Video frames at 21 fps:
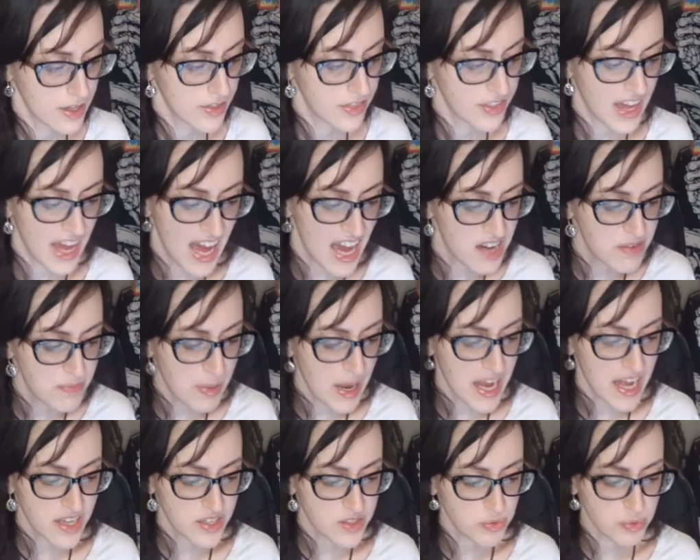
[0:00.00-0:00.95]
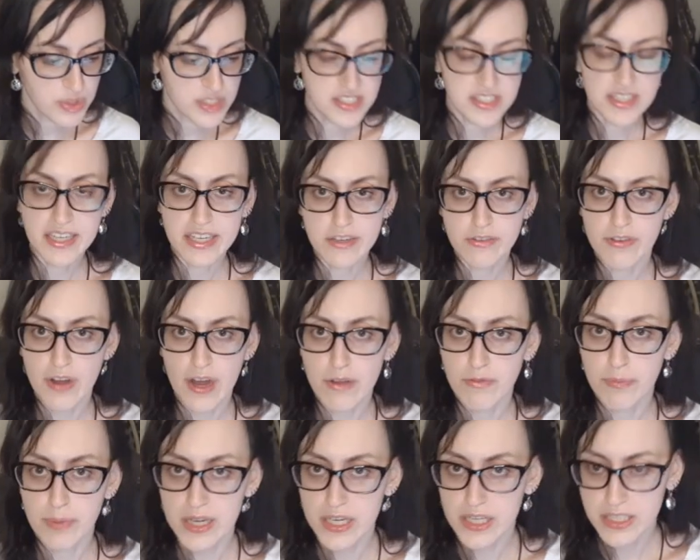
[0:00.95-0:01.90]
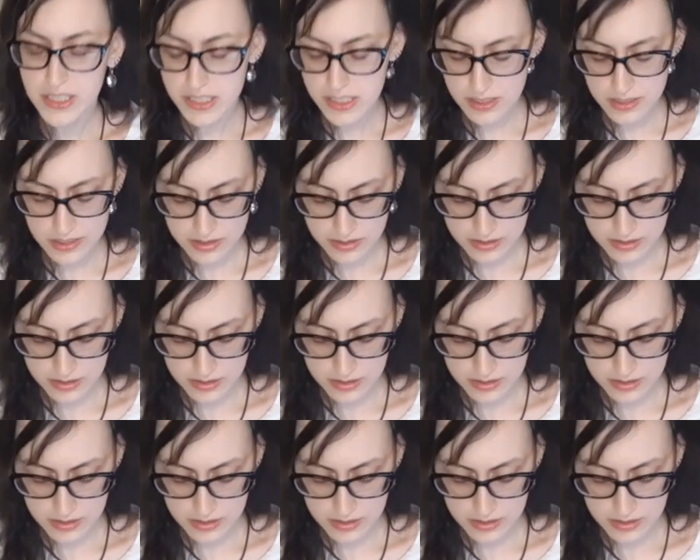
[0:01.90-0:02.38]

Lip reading: The headband was like $5.